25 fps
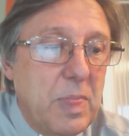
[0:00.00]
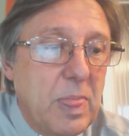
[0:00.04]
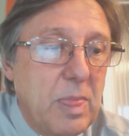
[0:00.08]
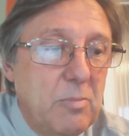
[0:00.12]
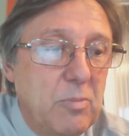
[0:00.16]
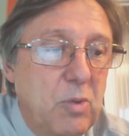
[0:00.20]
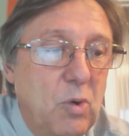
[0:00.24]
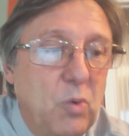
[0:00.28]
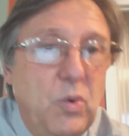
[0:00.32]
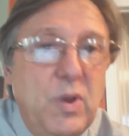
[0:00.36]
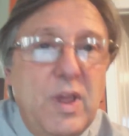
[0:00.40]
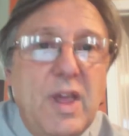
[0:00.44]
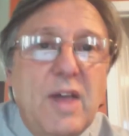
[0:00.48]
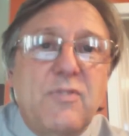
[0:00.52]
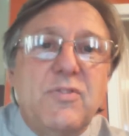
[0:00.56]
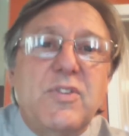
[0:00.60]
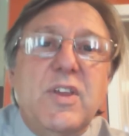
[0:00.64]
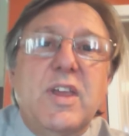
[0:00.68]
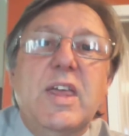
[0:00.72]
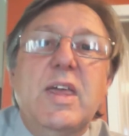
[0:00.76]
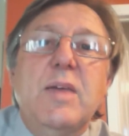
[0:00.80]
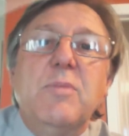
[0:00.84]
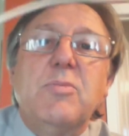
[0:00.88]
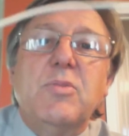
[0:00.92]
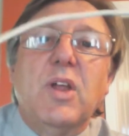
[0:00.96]
but we have to
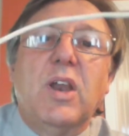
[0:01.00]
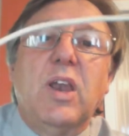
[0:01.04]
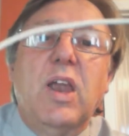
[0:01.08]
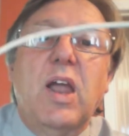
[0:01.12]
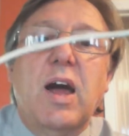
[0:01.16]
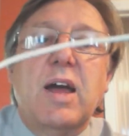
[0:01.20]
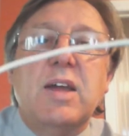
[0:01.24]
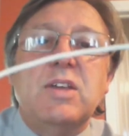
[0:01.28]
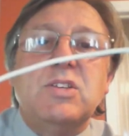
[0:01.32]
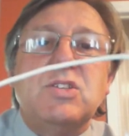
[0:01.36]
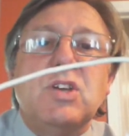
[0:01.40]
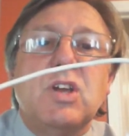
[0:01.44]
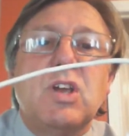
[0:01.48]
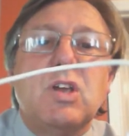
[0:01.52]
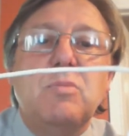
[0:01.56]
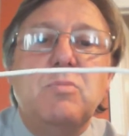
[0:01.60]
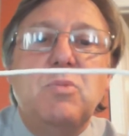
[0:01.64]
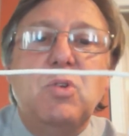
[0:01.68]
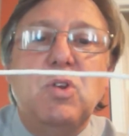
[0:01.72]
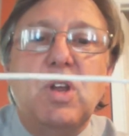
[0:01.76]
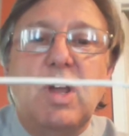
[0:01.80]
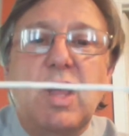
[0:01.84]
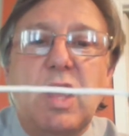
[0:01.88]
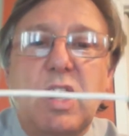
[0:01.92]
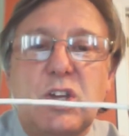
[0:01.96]
keep the lines of
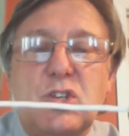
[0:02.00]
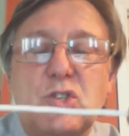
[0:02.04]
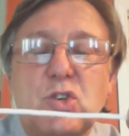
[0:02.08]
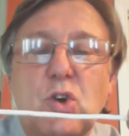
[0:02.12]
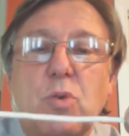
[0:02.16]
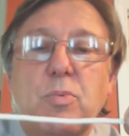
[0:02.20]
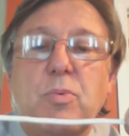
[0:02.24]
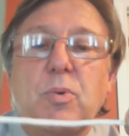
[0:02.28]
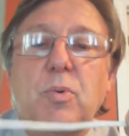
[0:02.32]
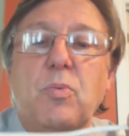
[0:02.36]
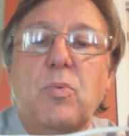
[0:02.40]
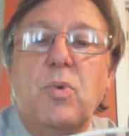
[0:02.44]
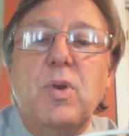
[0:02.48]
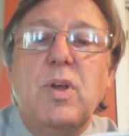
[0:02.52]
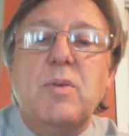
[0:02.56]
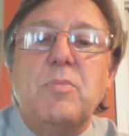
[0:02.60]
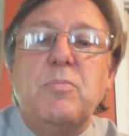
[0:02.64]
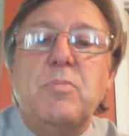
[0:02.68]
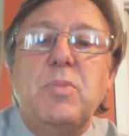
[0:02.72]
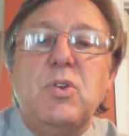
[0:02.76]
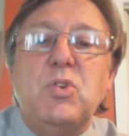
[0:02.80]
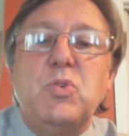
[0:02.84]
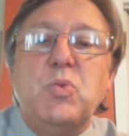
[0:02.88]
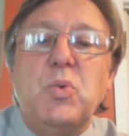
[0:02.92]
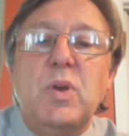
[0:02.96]
communication open. We
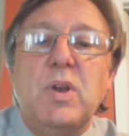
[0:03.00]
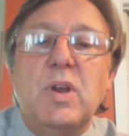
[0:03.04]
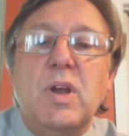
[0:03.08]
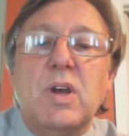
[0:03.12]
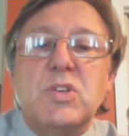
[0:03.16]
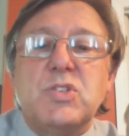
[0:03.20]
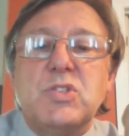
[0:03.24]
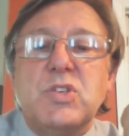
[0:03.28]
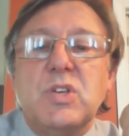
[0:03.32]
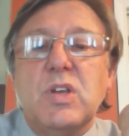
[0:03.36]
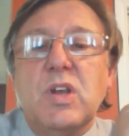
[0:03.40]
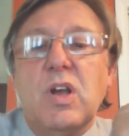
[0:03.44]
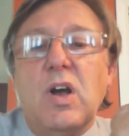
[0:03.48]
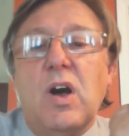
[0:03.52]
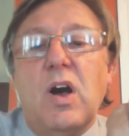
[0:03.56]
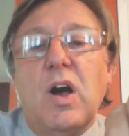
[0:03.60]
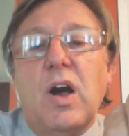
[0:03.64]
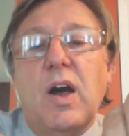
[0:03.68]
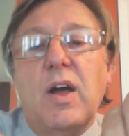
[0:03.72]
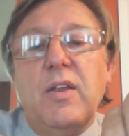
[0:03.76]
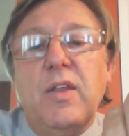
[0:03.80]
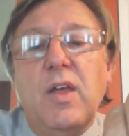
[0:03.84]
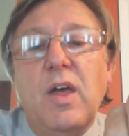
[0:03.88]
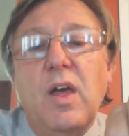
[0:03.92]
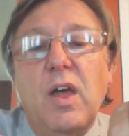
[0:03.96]
between us and
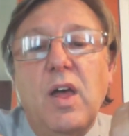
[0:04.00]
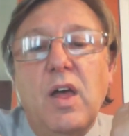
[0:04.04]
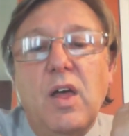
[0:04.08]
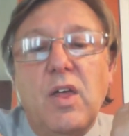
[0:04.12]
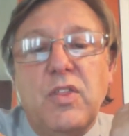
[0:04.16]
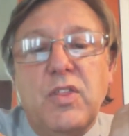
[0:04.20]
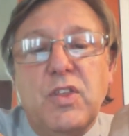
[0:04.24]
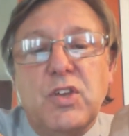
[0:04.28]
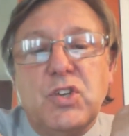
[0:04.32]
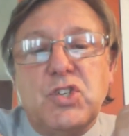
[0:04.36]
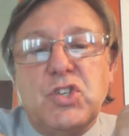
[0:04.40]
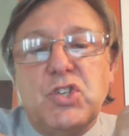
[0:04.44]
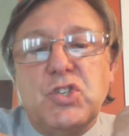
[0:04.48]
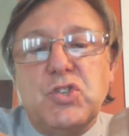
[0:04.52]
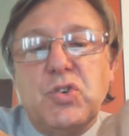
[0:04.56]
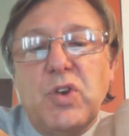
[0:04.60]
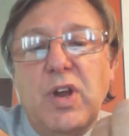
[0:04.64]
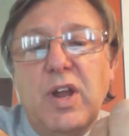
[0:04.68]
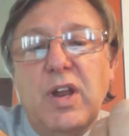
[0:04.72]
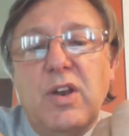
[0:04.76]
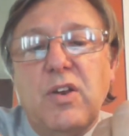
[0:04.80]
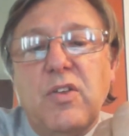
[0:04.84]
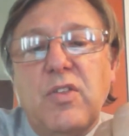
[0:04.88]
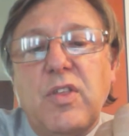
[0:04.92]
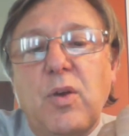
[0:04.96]
God, the
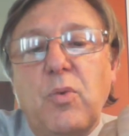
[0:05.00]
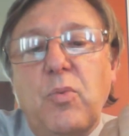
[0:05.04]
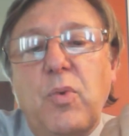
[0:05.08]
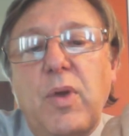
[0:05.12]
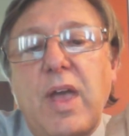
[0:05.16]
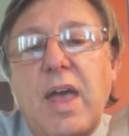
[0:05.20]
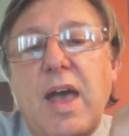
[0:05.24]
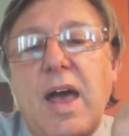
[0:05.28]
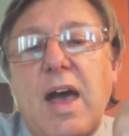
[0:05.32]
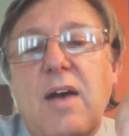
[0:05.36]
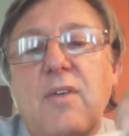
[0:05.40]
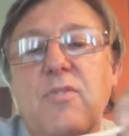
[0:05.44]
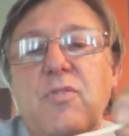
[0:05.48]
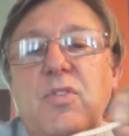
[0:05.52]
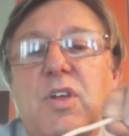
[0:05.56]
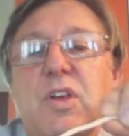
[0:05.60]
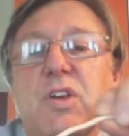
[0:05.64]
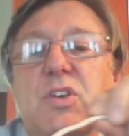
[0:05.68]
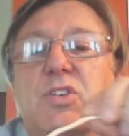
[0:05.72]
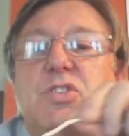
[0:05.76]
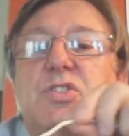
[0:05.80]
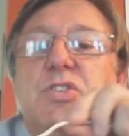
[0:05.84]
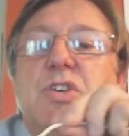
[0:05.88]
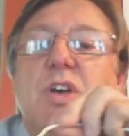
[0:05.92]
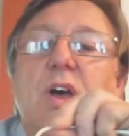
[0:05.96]
straighter that we have
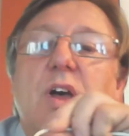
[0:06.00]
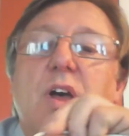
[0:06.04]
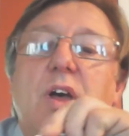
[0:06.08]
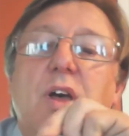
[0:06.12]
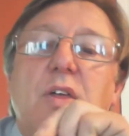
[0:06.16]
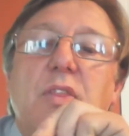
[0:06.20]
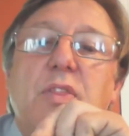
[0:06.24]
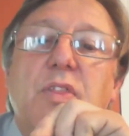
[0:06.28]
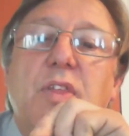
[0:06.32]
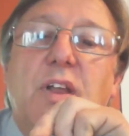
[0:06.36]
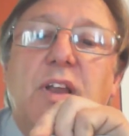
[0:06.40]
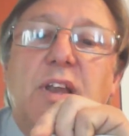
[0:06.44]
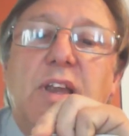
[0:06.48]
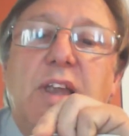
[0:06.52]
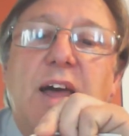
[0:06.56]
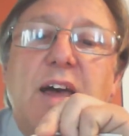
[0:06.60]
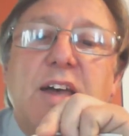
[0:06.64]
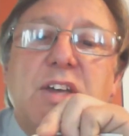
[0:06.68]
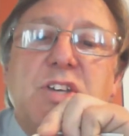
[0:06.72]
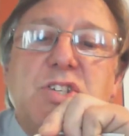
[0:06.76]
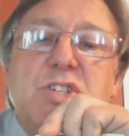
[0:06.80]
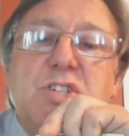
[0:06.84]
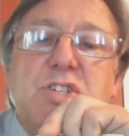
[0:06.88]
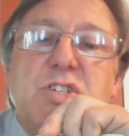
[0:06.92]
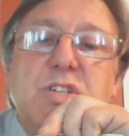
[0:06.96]
this, the
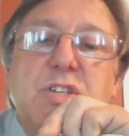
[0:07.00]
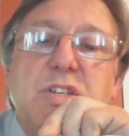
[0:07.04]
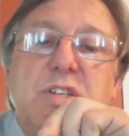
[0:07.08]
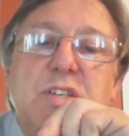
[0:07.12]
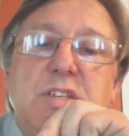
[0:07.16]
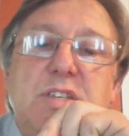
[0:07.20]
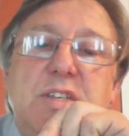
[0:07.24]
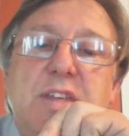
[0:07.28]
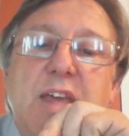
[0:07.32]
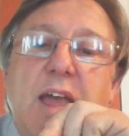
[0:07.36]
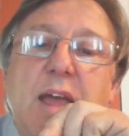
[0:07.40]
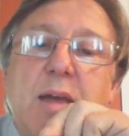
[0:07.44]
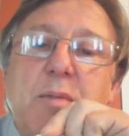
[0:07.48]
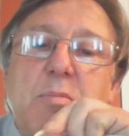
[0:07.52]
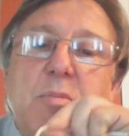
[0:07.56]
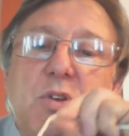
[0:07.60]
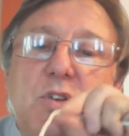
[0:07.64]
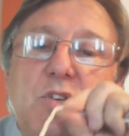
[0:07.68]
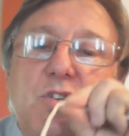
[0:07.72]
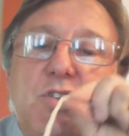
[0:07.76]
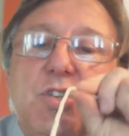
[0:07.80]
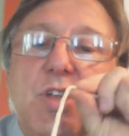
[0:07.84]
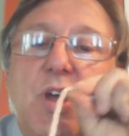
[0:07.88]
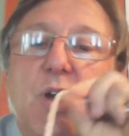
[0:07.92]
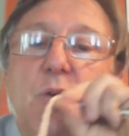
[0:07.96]
less
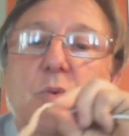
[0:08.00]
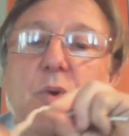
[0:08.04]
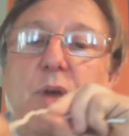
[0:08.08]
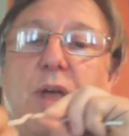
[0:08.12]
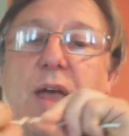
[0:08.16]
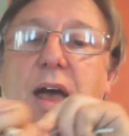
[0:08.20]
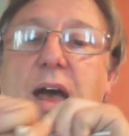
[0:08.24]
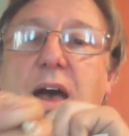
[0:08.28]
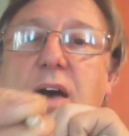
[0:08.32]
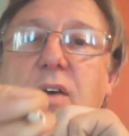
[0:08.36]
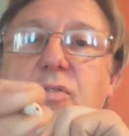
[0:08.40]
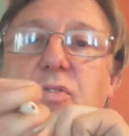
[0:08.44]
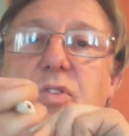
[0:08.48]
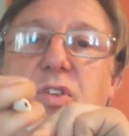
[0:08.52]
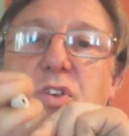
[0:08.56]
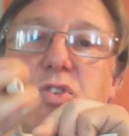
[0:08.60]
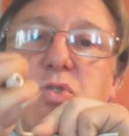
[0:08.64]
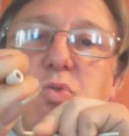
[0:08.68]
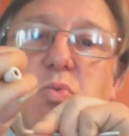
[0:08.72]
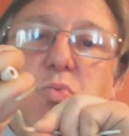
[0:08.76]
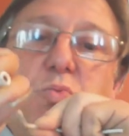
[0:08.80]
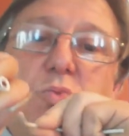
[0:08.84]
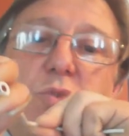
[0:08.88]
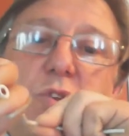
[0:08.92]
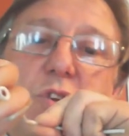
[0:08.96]
damage that we have
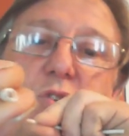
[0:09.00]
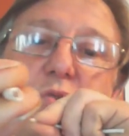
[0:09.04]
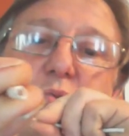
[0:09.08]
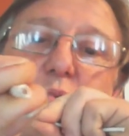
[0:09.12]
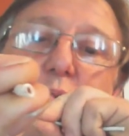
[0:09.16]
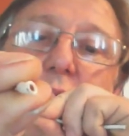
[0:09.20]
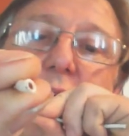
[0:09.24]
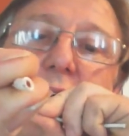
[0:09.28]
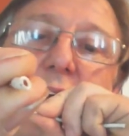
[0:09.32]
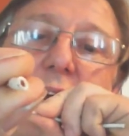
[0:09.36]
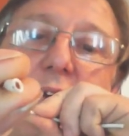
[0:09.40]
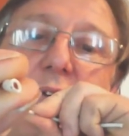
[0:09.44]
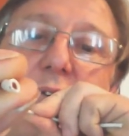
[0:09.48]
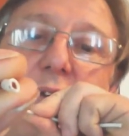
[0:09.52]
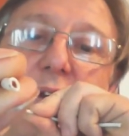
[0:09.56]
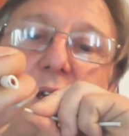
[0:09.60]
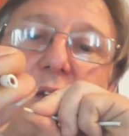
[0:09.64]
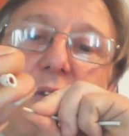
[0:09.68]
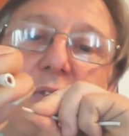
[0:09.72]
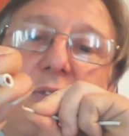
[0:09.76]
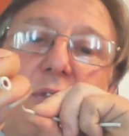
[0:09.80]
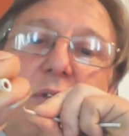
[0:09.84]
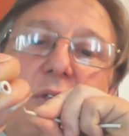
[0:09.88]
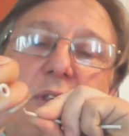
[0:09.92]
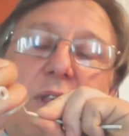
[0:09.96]
this this wire in,
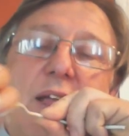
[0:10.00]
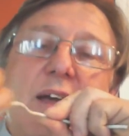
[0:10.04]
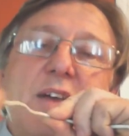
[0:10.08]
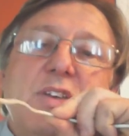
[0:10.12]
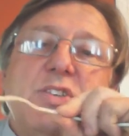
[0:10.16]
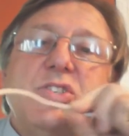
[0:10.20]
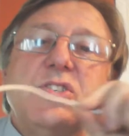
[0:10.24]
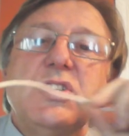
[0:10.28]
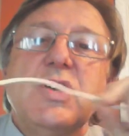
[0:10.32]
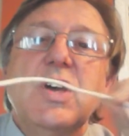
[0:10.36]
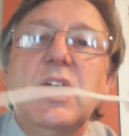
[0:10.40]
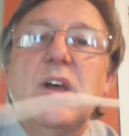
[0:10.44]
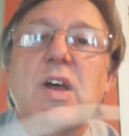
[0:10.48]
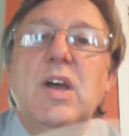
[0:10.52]
the less